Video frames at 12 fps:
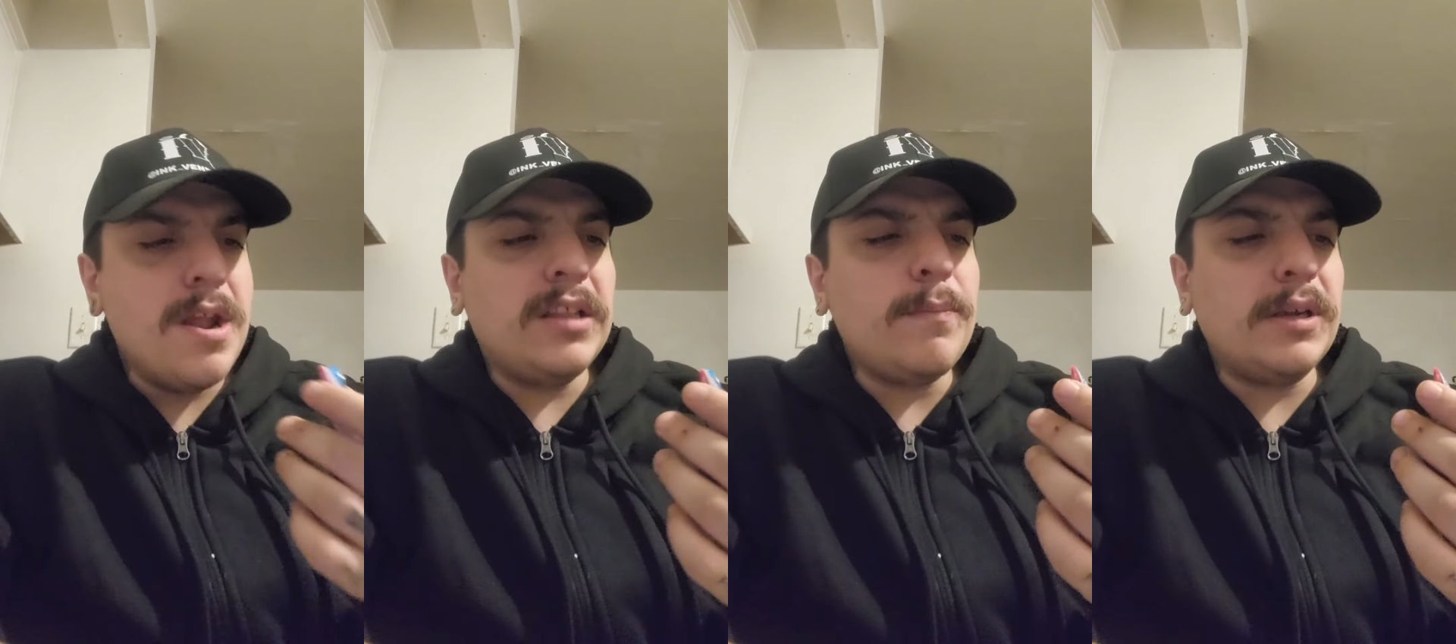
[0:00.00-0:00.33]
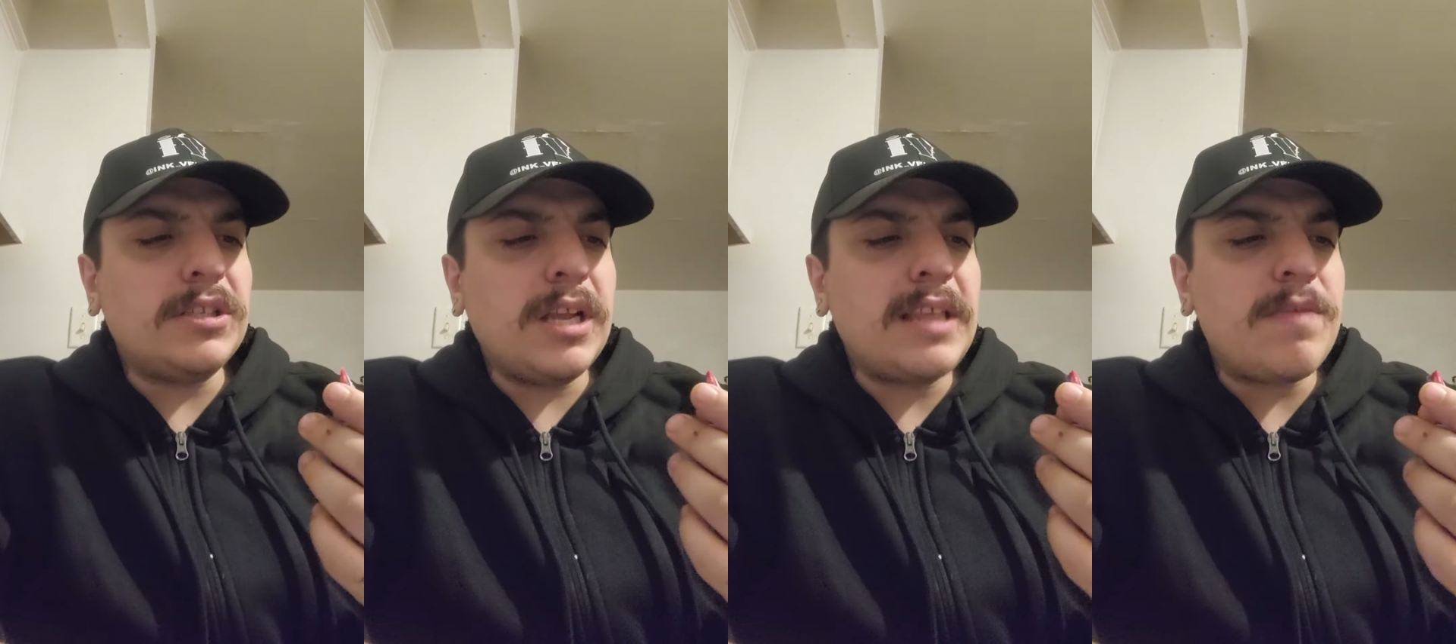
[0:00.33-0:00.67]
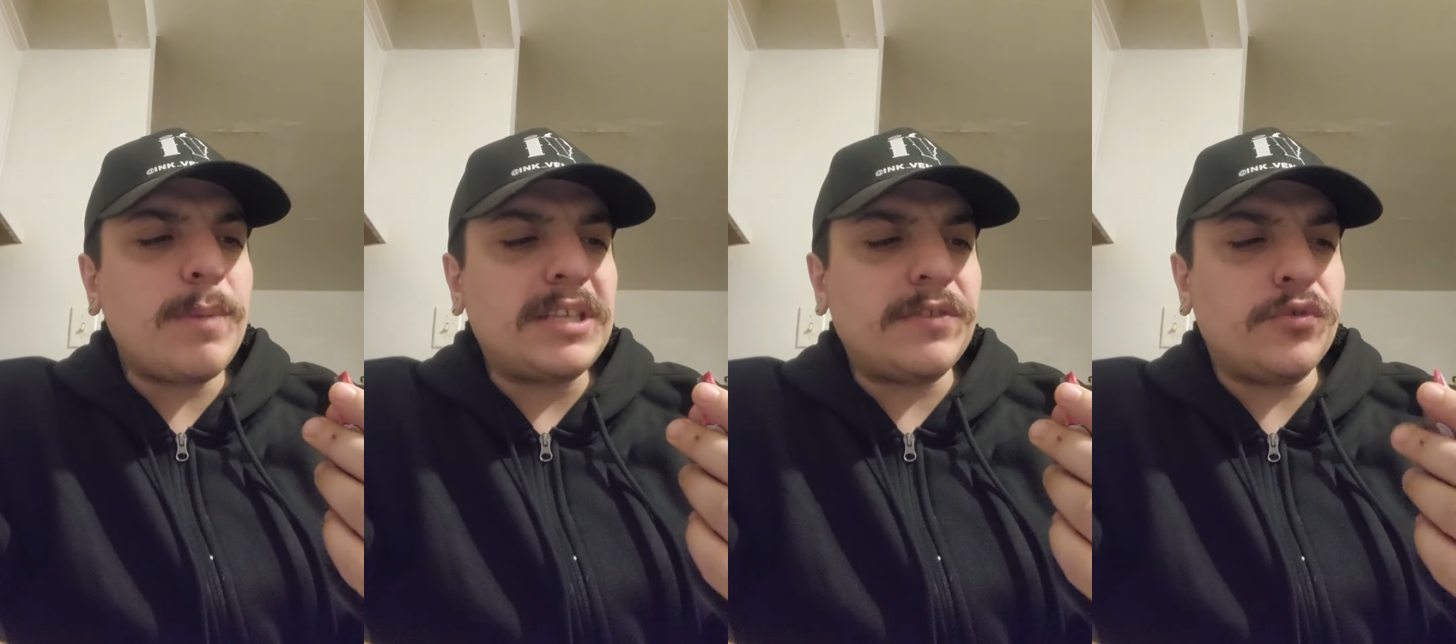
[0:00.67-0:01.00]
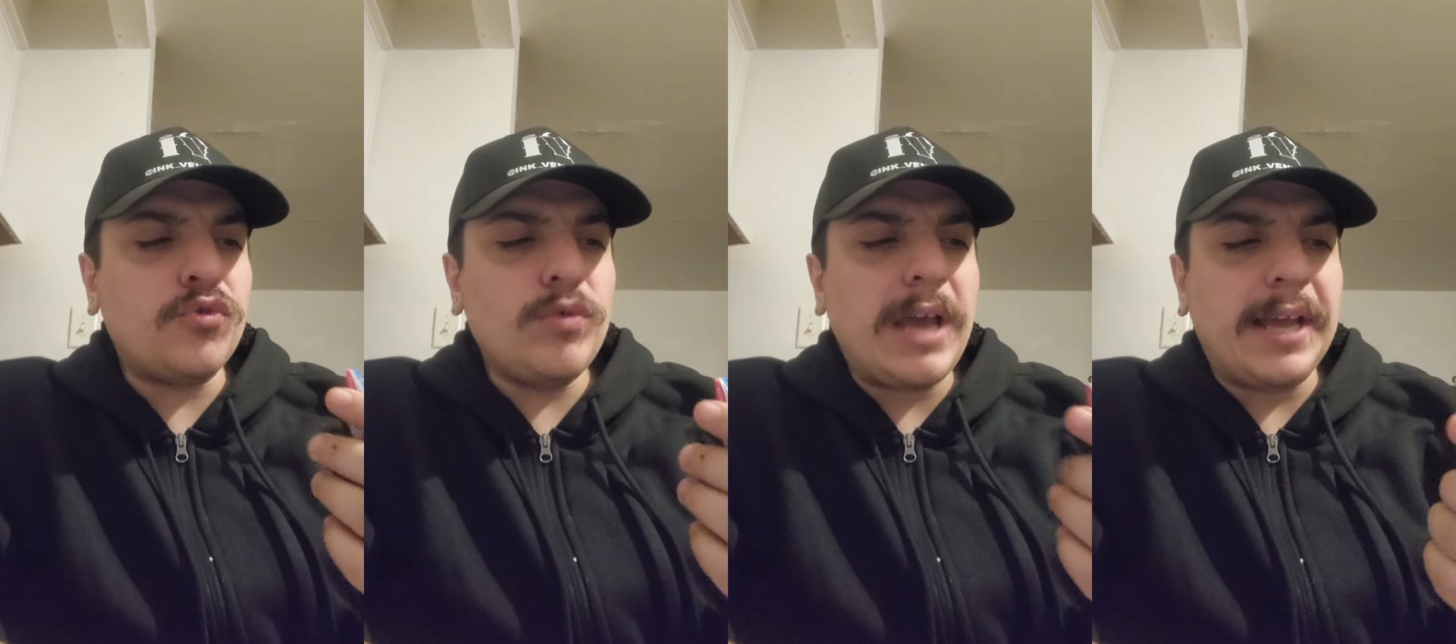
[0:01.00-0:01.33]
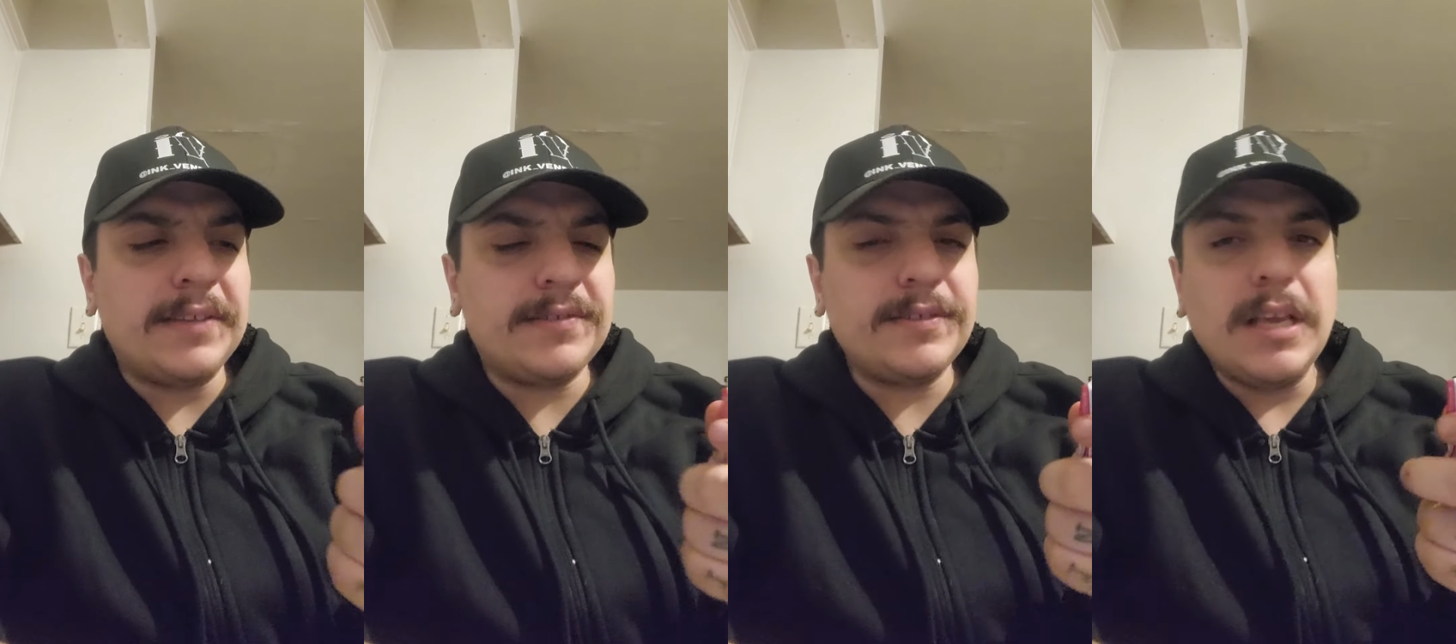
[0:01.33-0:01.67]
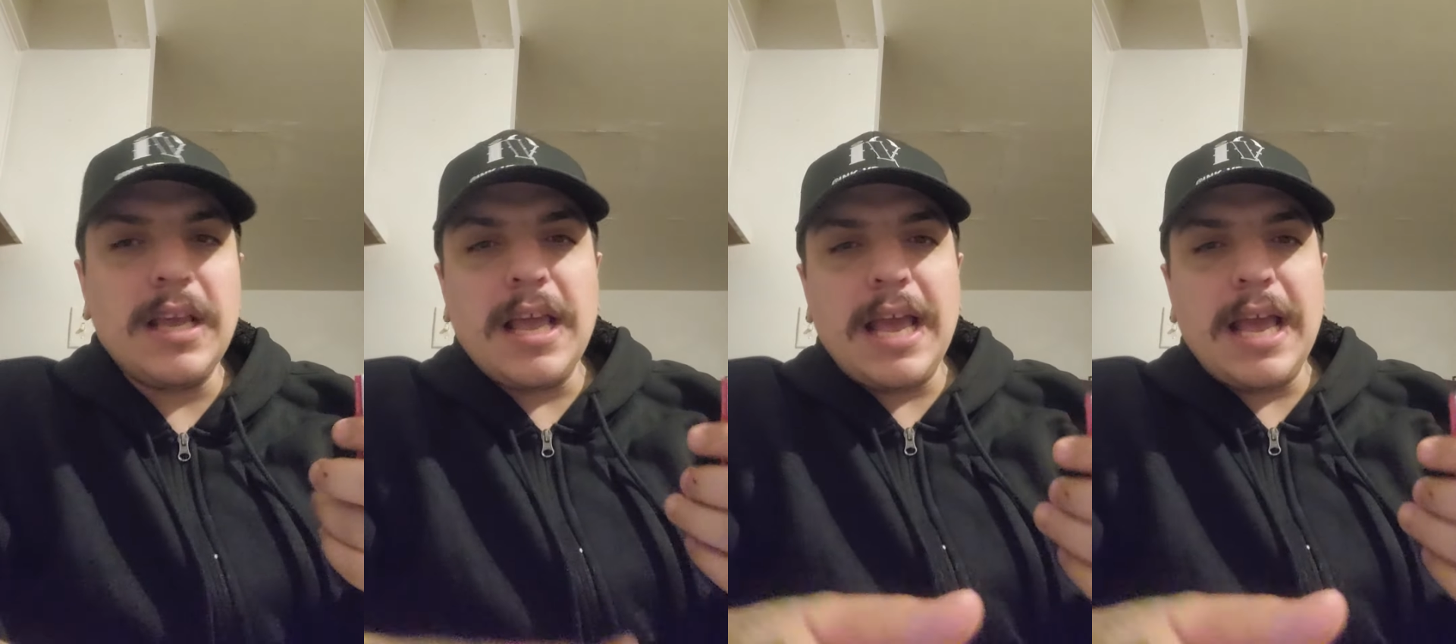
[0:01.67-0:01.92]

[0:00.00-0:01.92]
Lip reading: Not as much as the two guys.